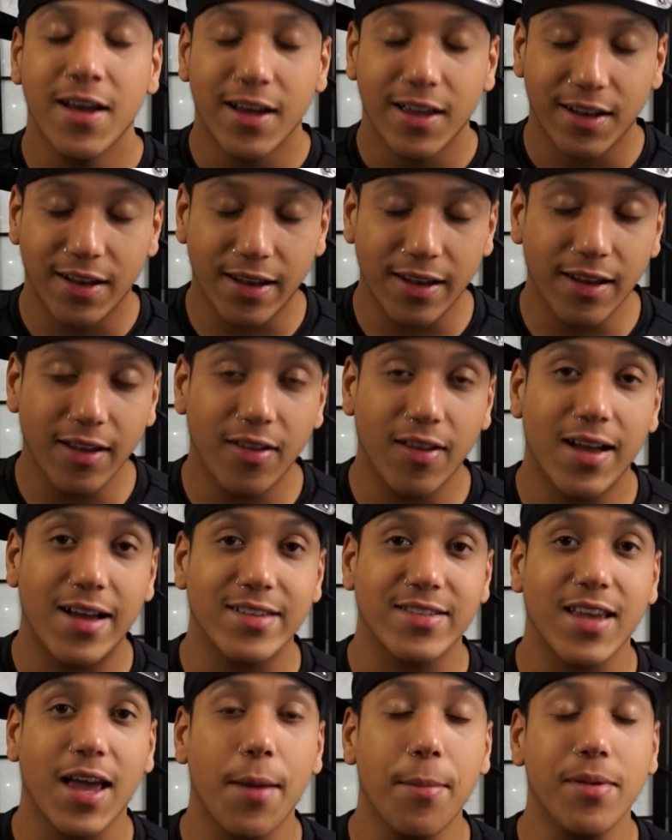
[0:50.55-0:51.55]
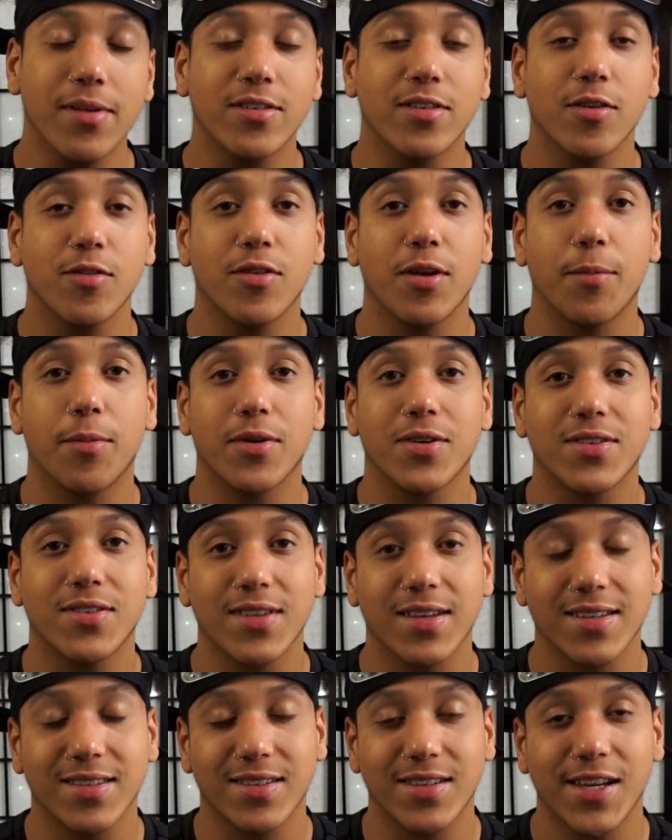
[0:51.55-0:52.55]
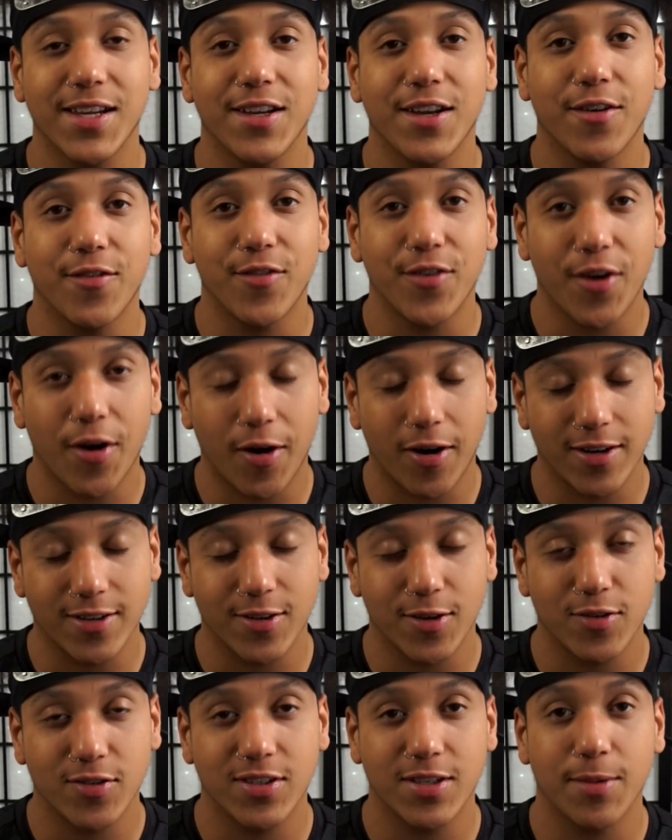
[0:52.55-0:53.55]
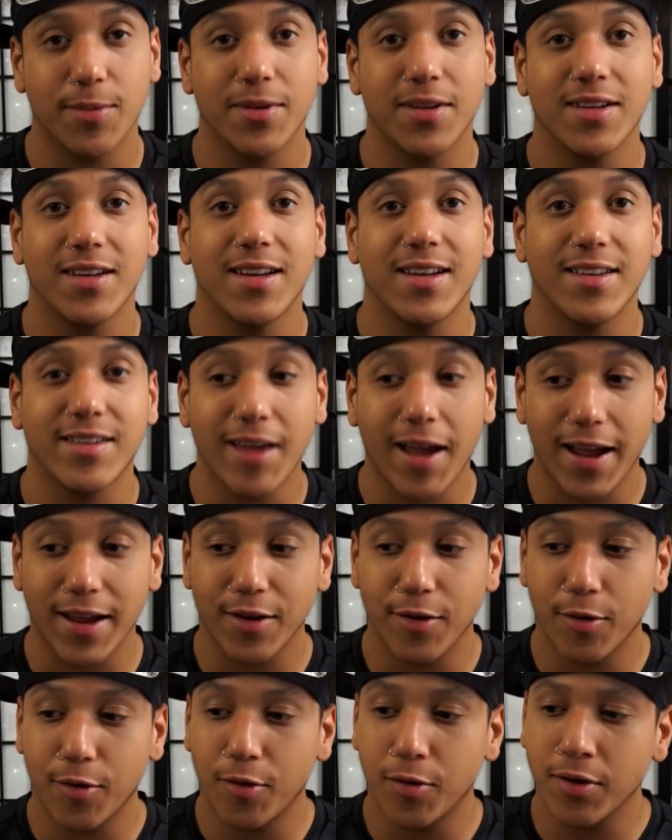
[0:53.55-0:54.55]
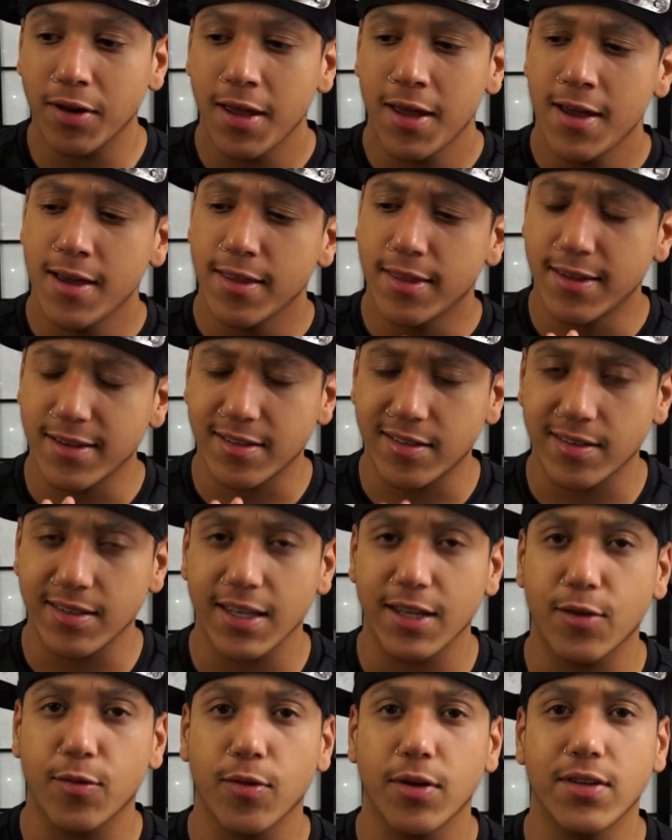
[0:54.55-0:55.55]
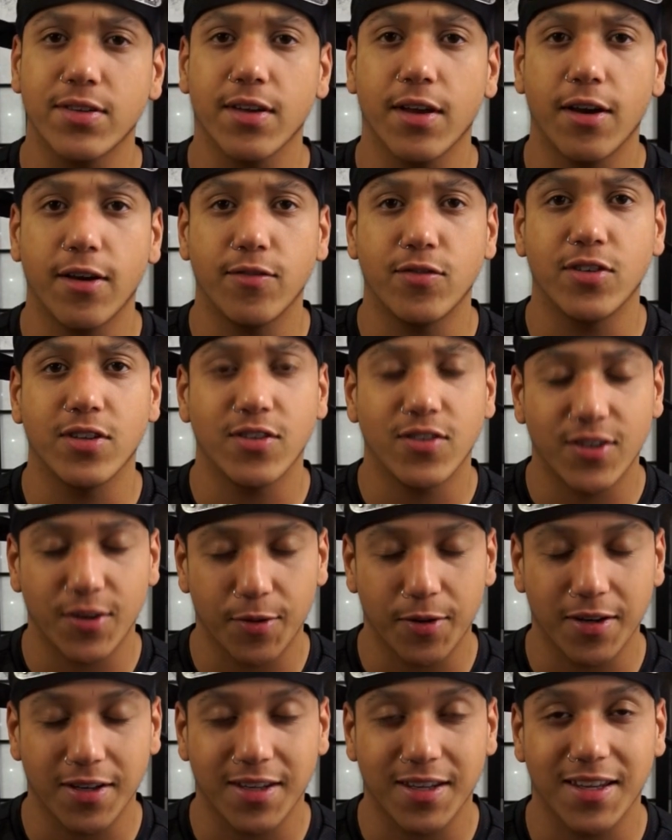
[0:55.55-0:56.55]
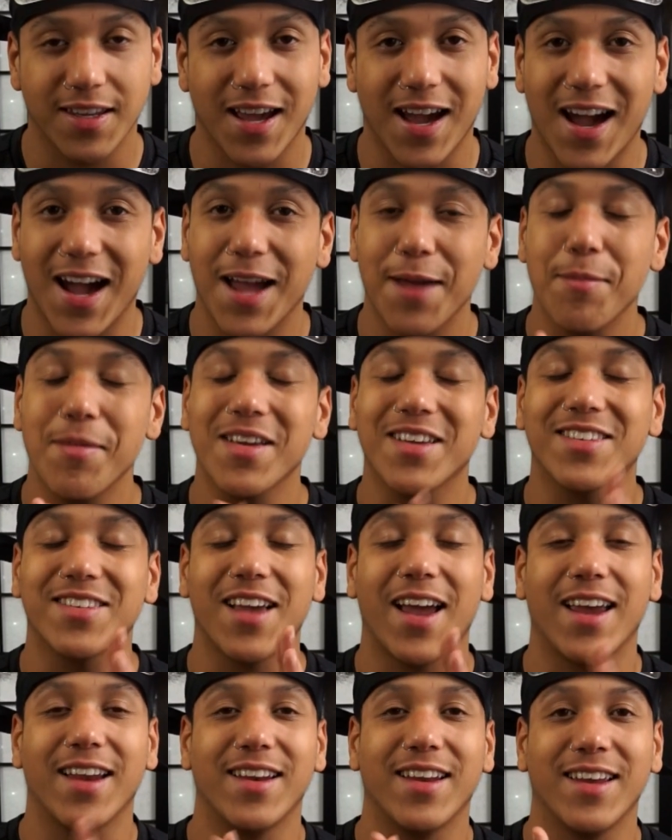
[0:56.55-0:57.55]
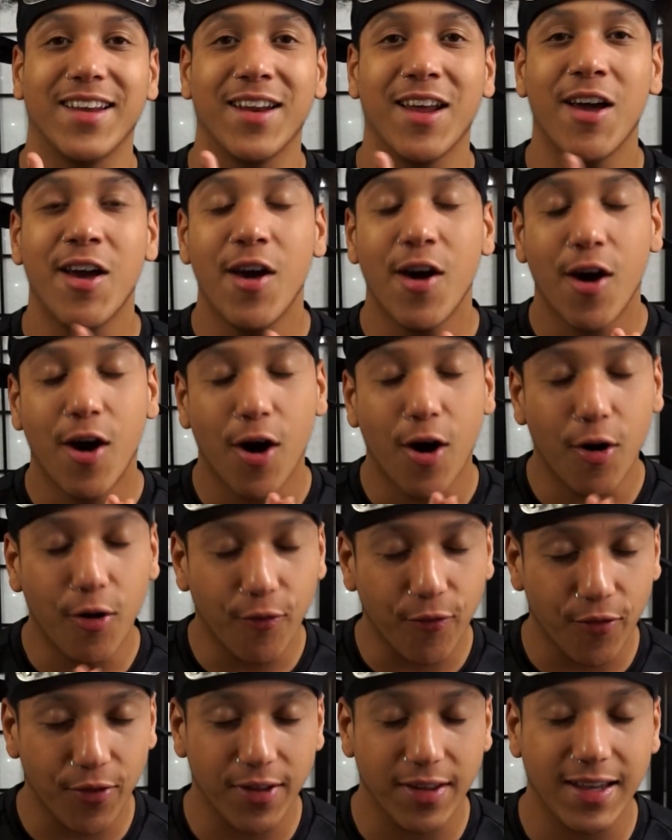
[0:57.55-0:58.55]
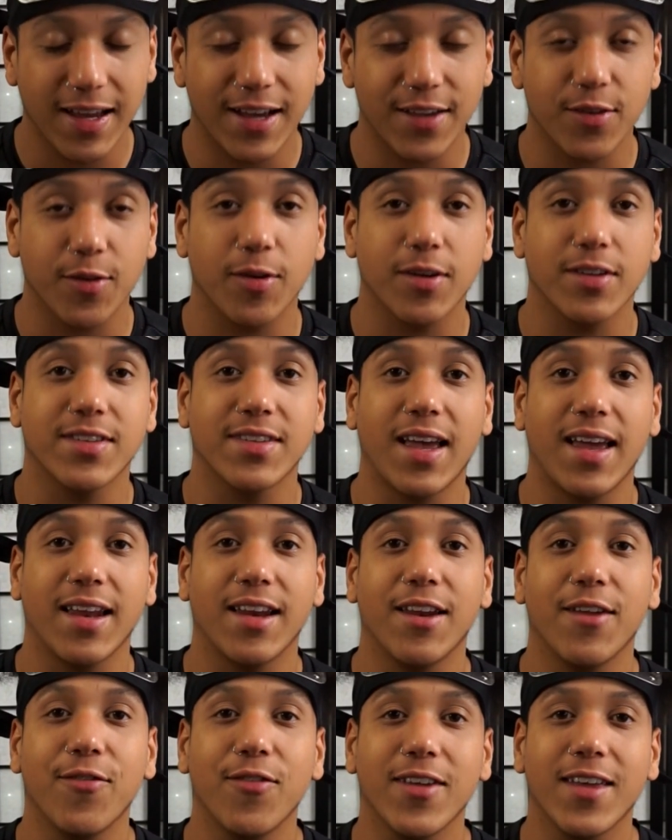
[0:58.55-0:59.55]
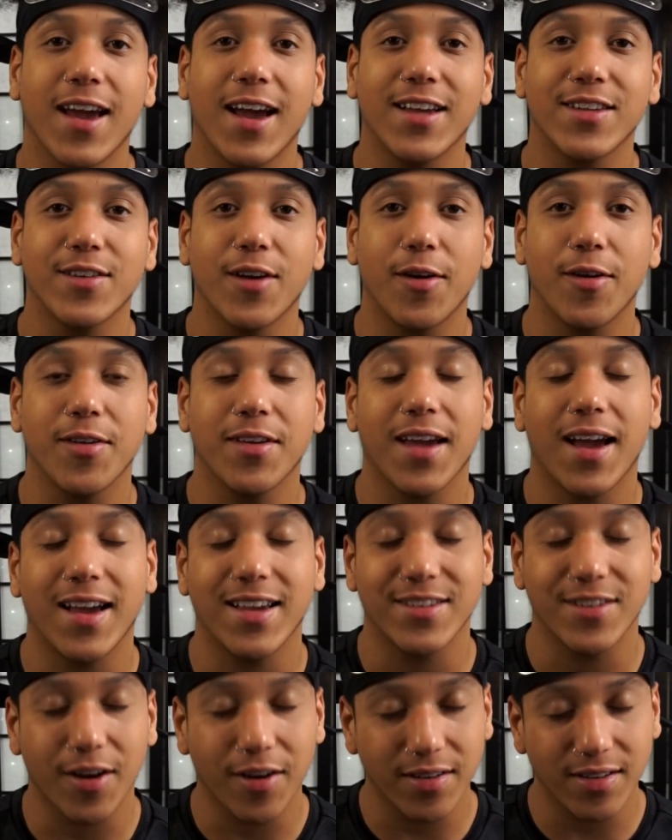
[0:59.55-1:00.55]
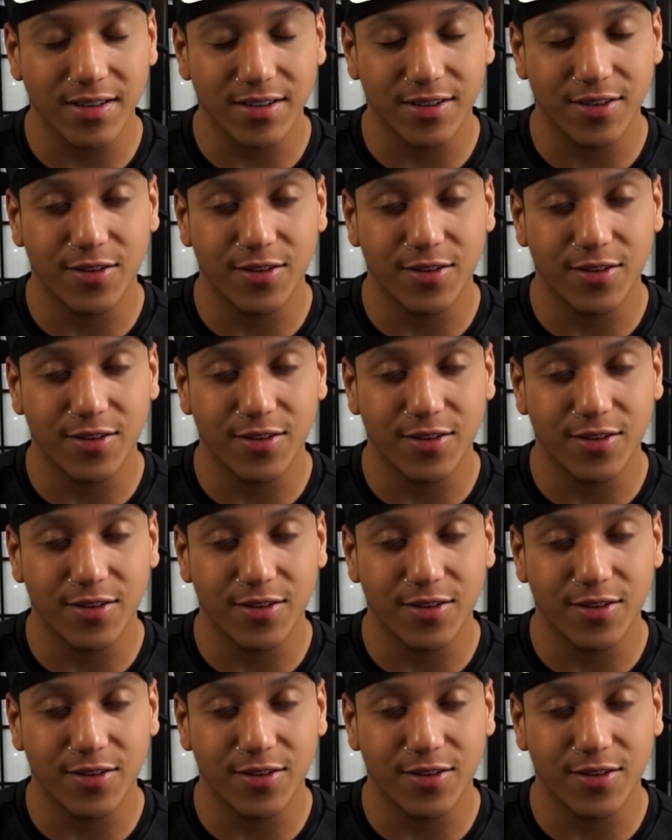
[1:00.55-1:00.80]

Nonetheless, episode number 16 of Naruto Shippuden entitled The Secrets of Jinchuriki. I'm excited. Hopefully you guys are excited. If you guys are, you guys are into